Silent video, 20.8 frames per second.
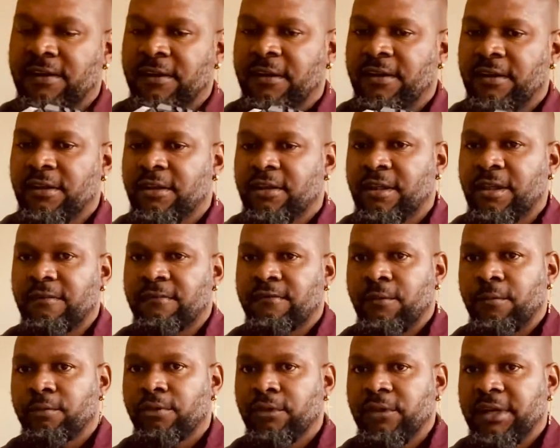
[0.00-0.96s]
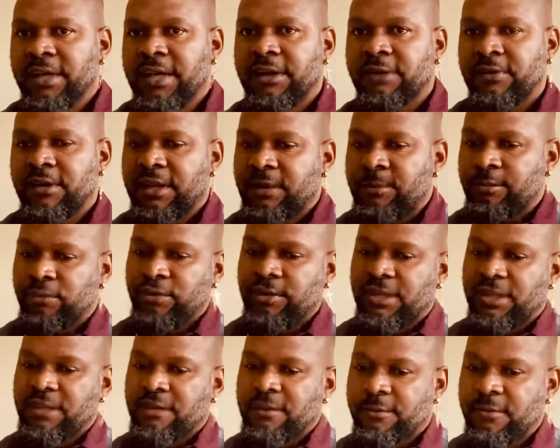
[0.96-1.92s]
Because if you pull it out and put it
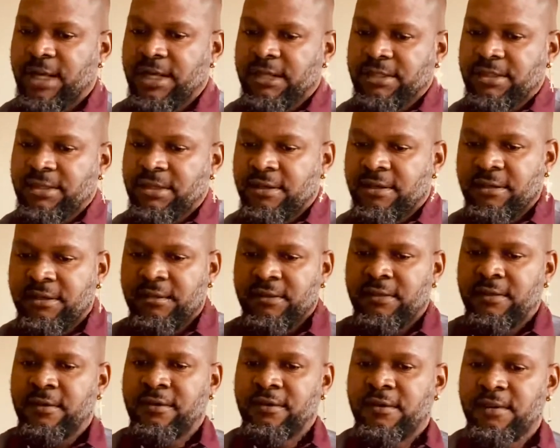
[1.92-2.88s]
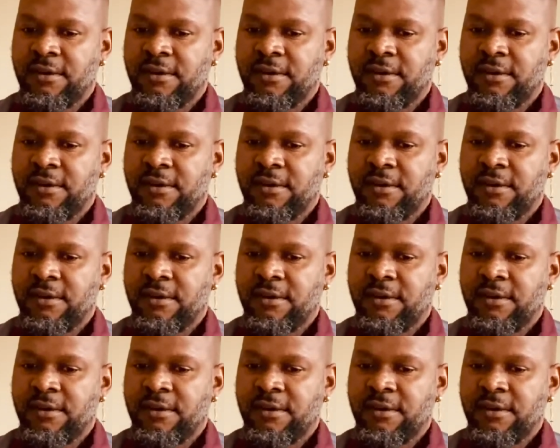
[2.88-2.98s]
in the box, you